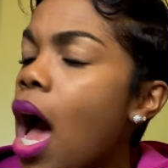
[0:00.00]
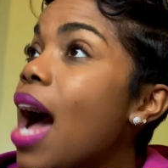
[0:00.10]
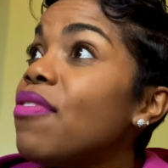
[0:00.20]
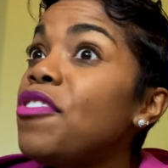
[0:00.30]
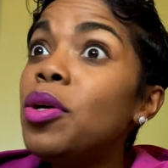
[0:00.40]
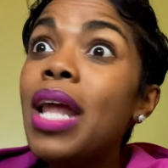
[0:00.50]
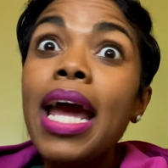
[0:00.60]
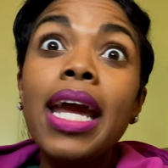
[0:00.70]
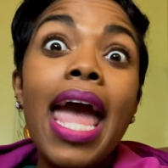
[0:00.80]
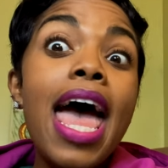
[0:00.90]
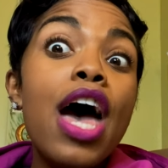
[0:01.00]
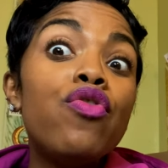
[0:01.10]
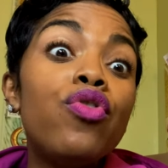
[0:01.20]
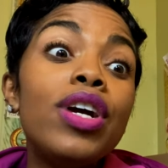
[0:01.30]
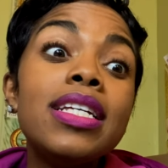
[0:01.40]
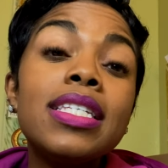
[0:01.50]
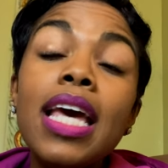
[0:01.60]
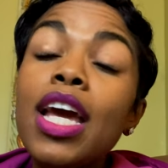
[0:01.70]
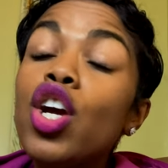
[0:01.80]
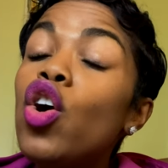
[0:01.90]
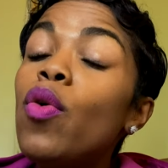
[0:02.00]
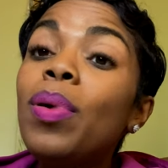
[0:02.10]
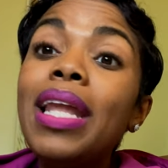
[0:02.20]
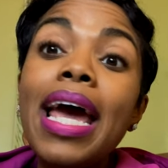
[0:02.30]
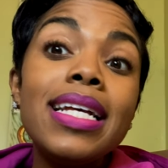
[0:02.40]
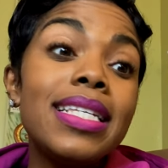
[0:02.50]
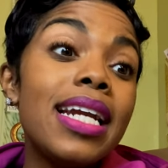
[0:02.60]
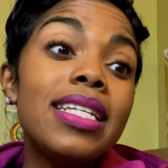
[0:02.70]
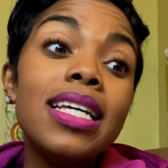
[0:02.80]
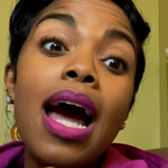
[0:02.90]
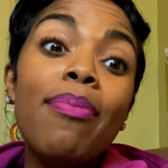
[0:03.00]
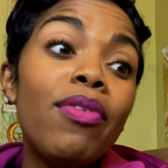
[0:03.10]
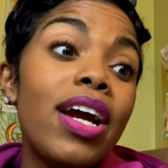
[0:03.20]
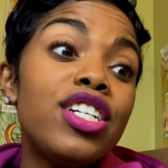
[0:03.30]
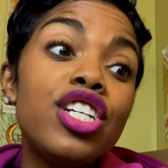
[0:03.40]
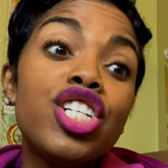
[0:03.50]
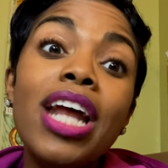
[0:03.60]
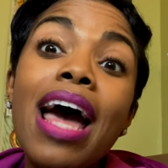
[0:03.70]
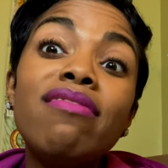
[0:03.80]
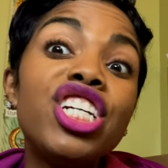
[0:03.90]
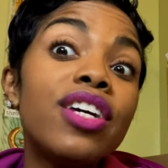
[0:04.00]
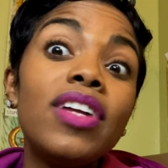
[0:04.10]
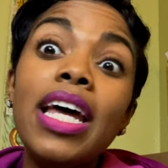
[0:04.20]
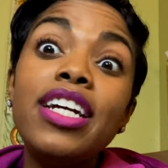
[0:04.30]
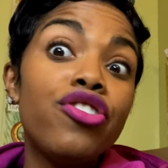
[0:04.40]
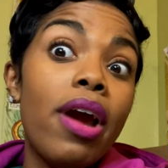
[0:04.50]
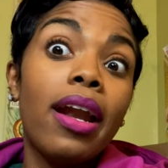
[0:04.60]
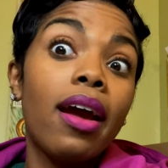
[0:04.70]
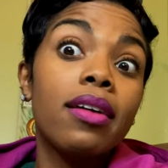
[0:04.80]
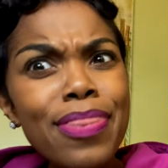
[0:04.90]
I feel like every single place that is in operation should have Chick-fil-A training.